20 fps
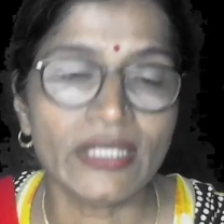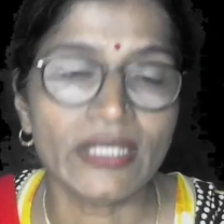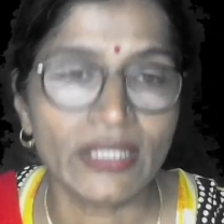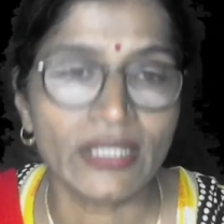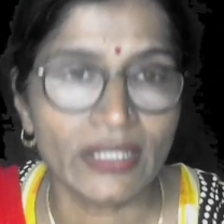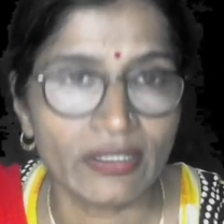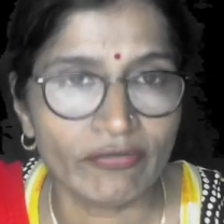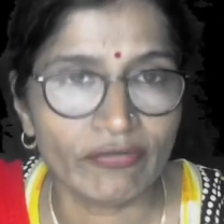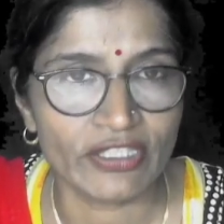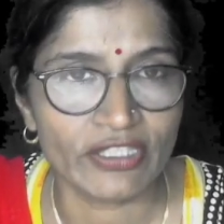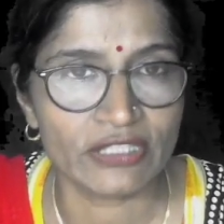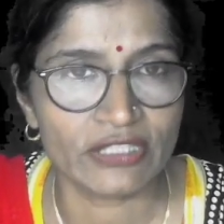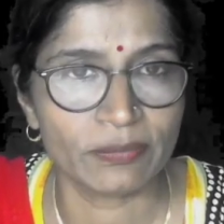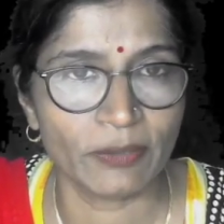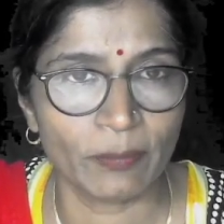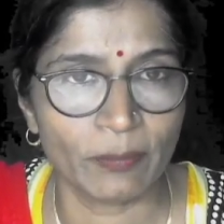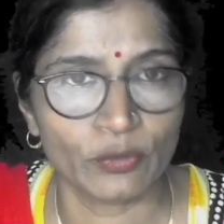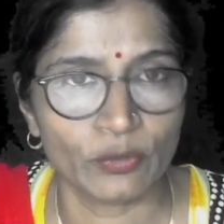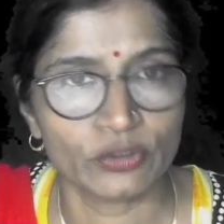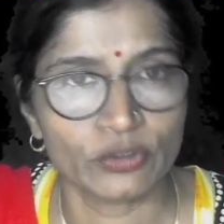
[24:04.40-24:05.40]
in a fixed
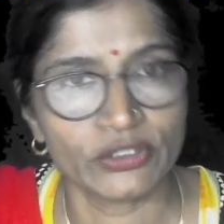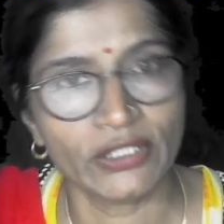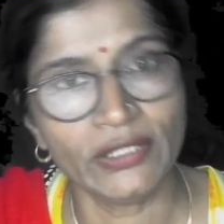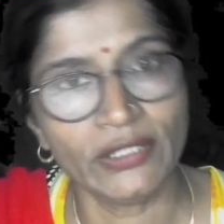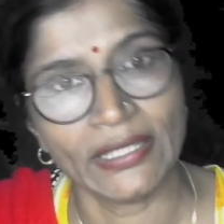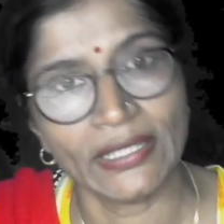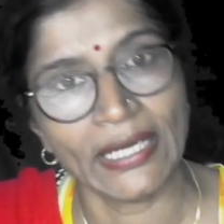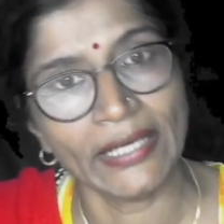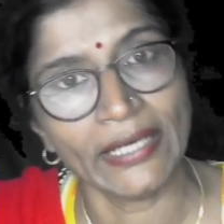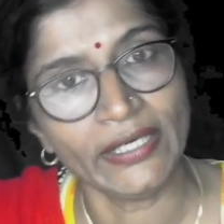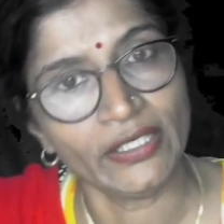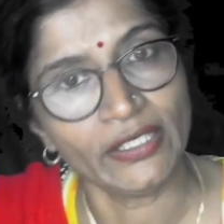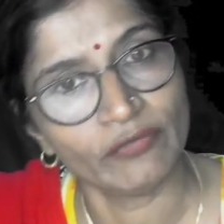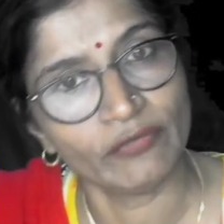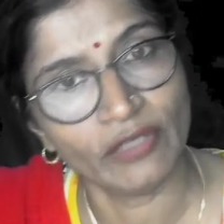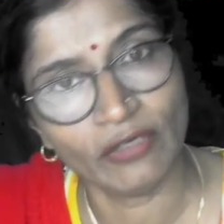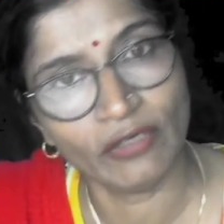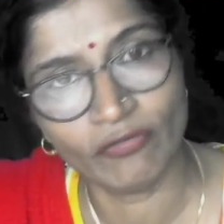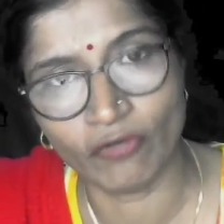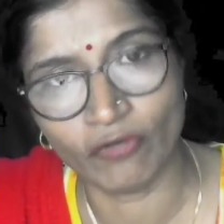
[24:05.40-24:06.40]
proportion, then it
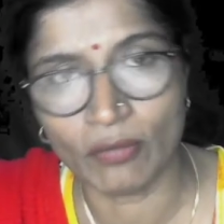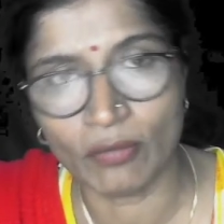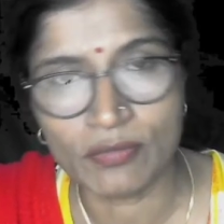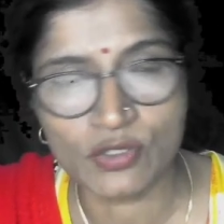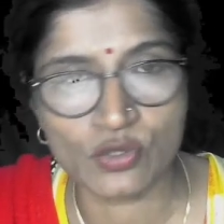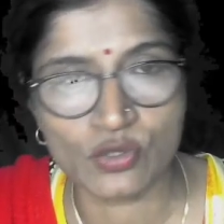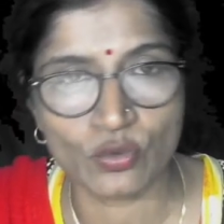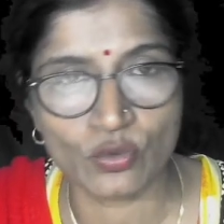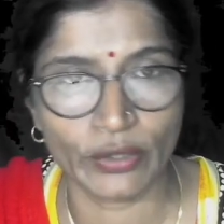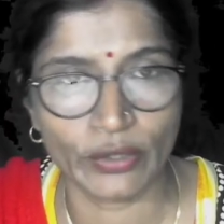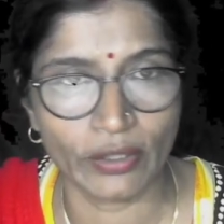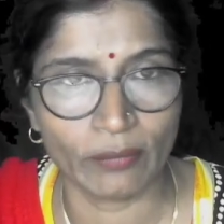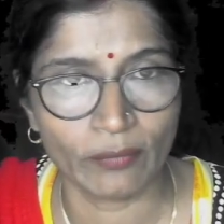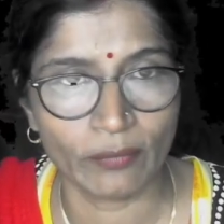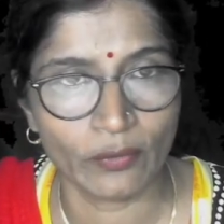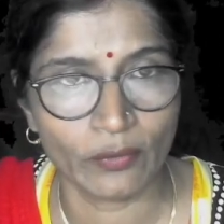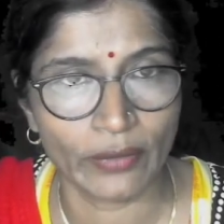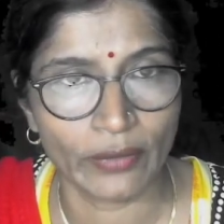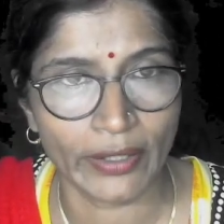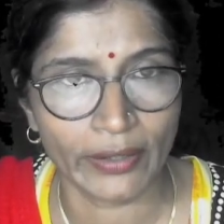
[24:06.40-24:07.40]
will form sodium
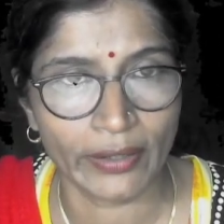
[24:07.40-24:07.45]
chloride.